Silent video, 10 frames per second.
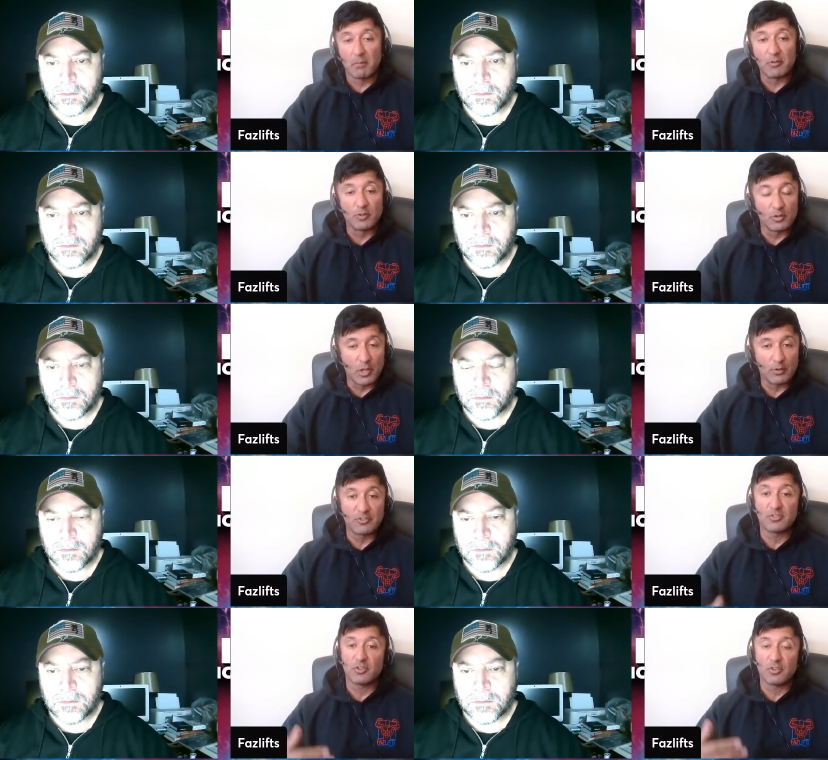Speaker 1: most good
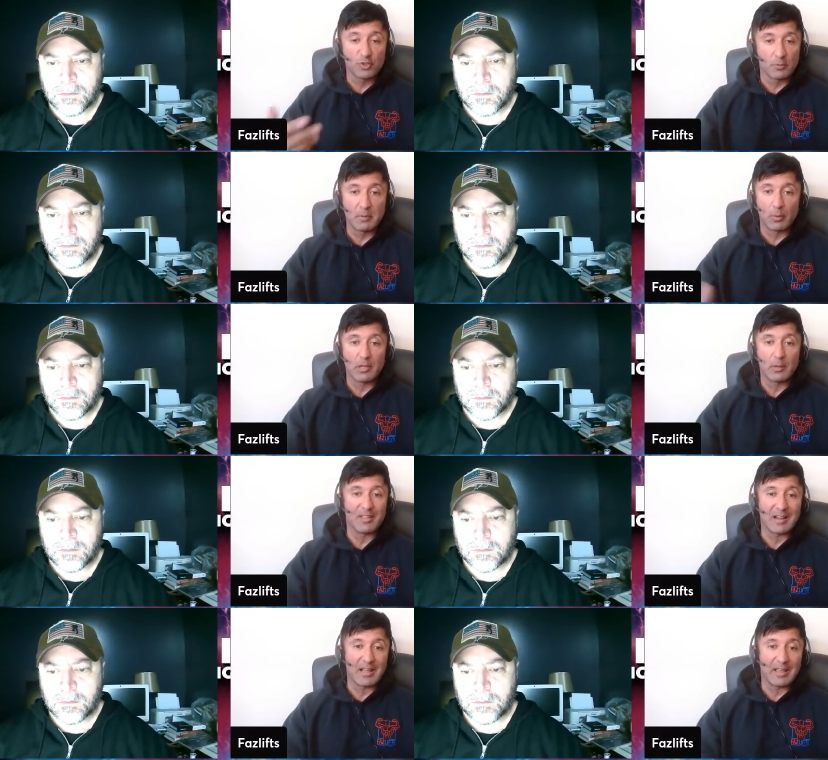coaches should be working
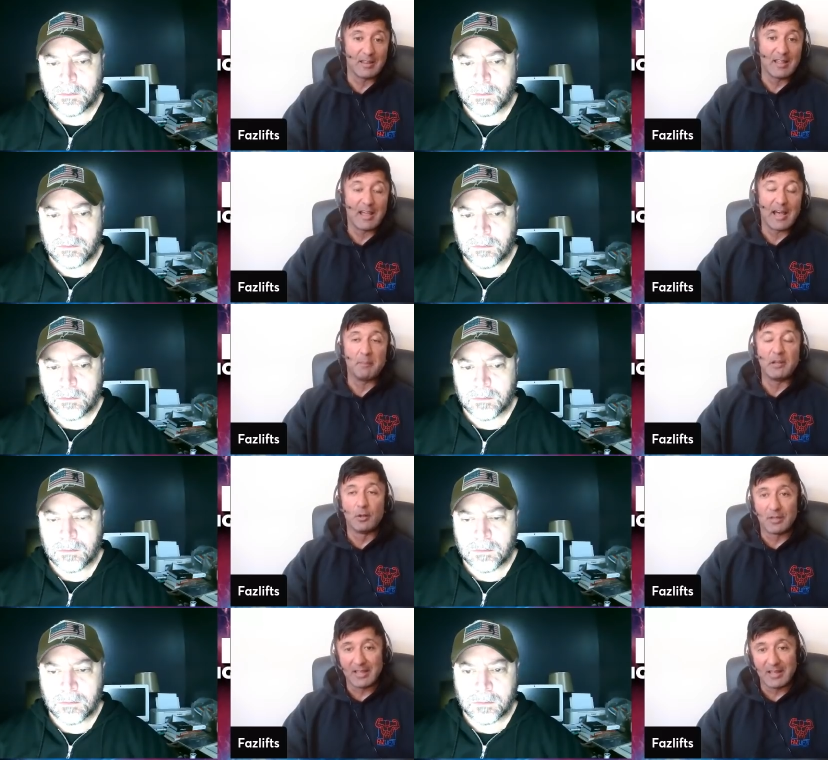with a client and be
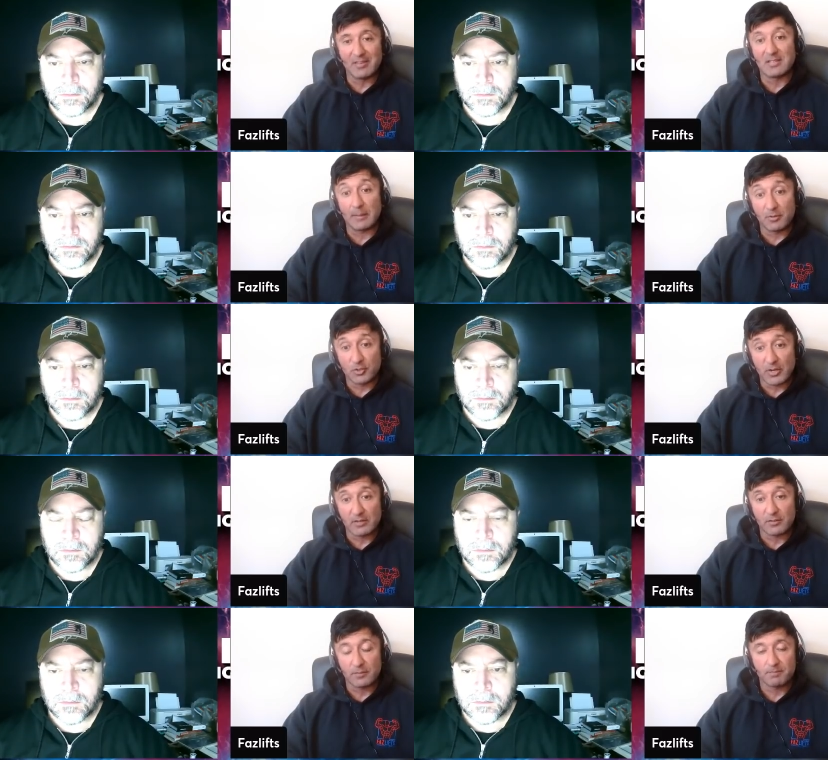looking at these types of
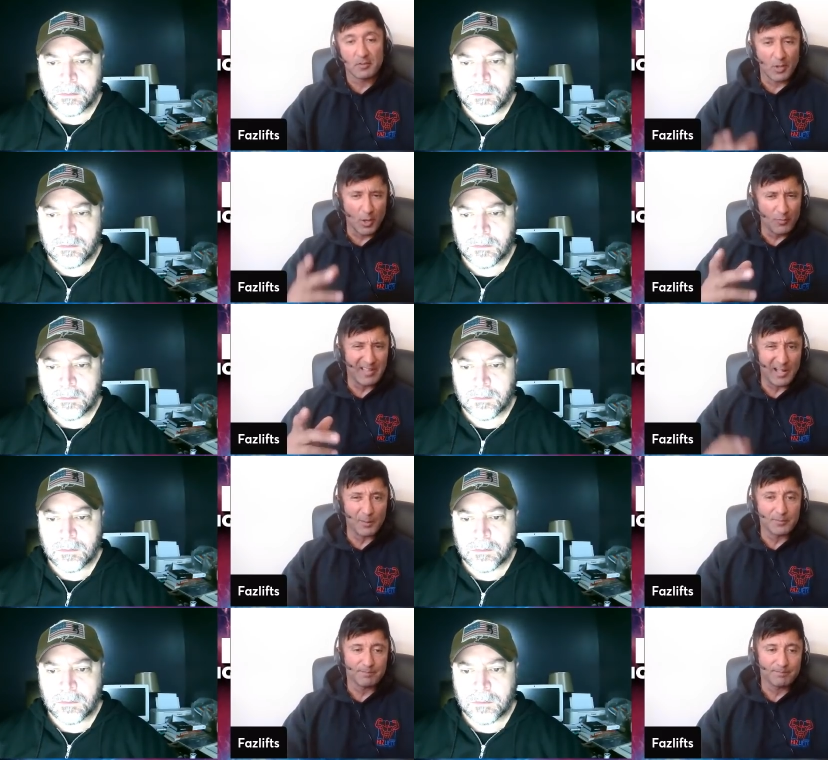trends. hopefully that
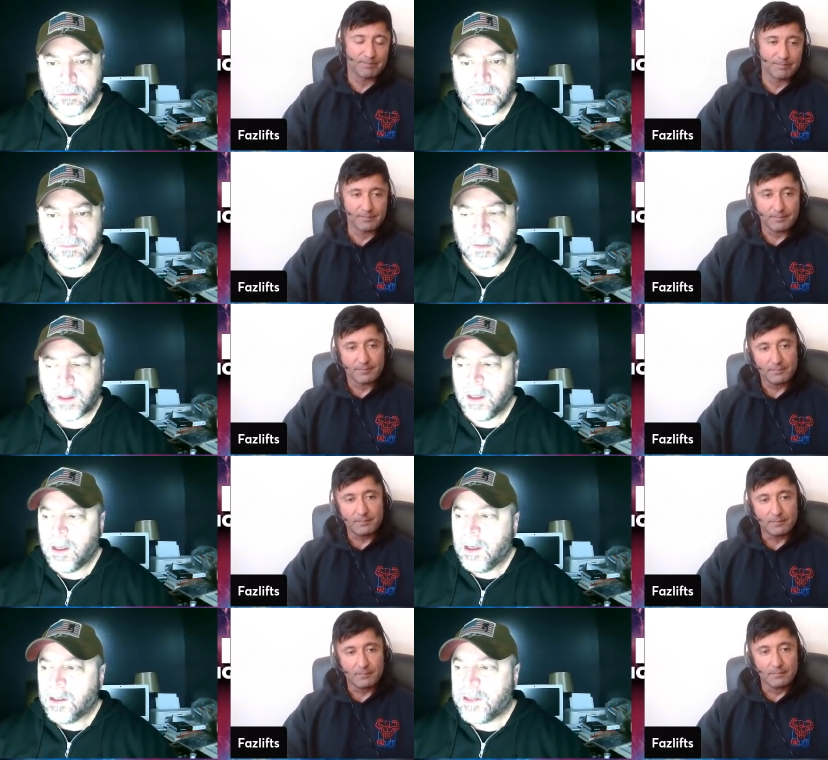helped.
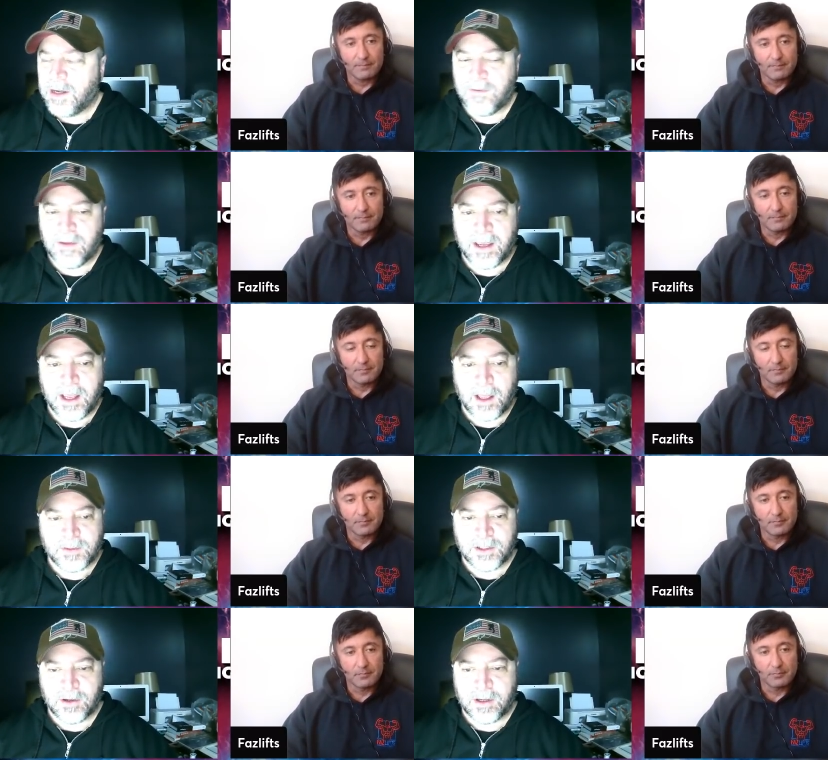
Speaker 2: Definitely
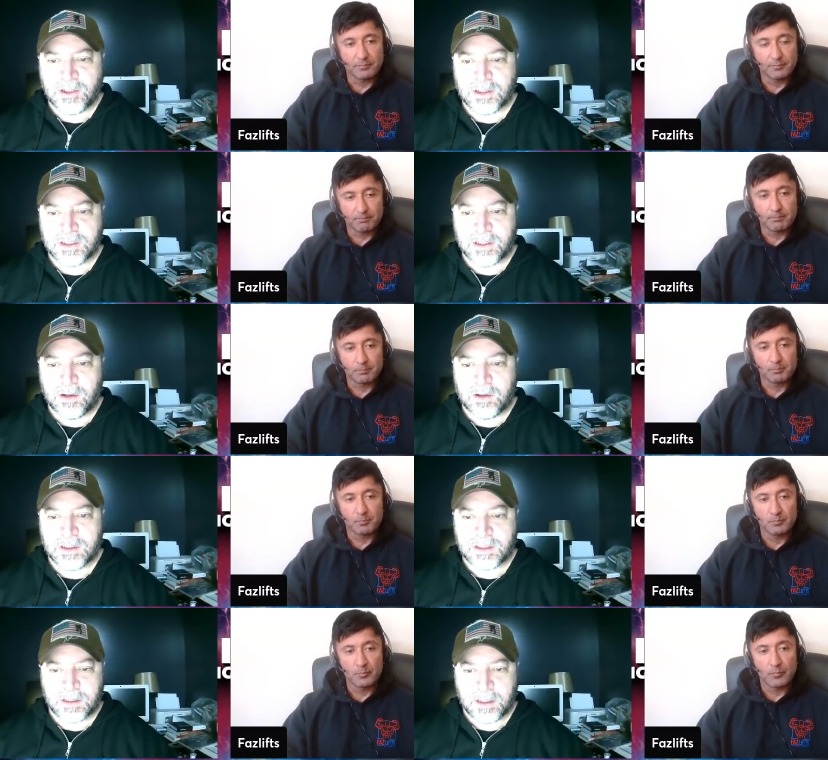helps. You know, I just
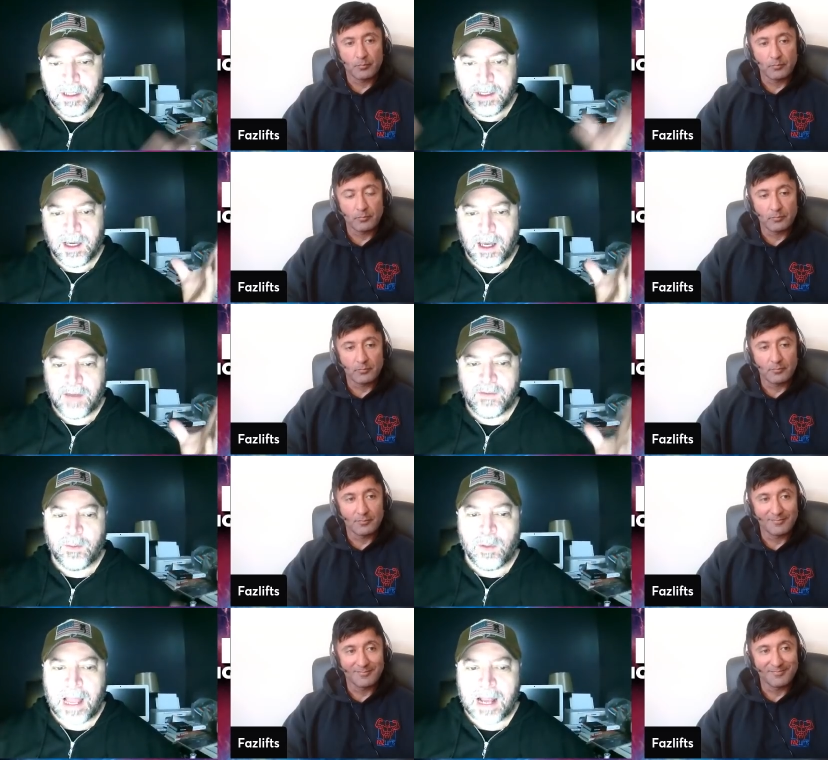noticed I have the
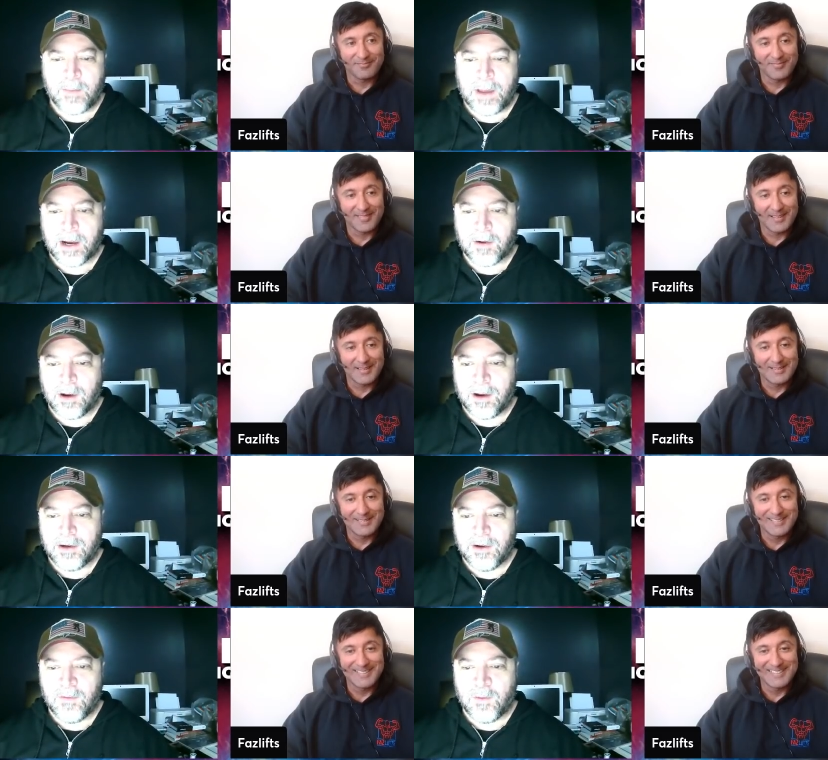black background,
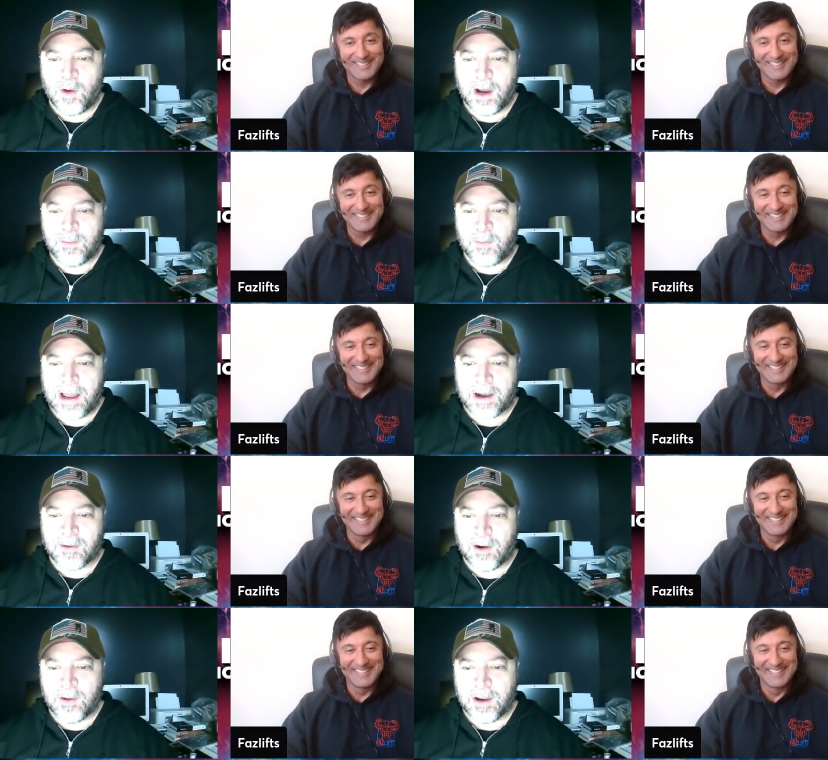you have the white
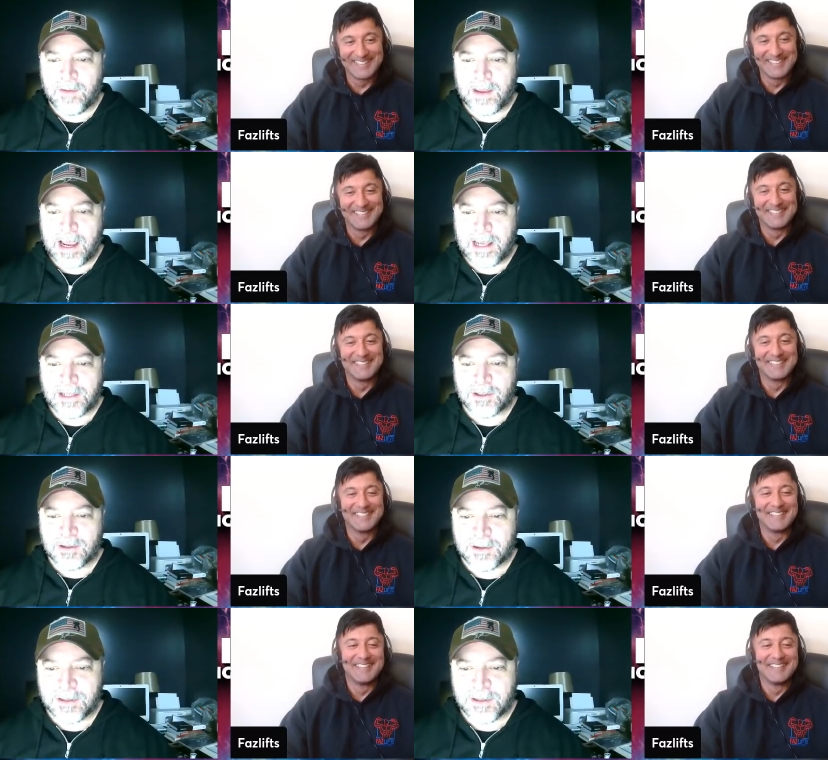background, we have the angel and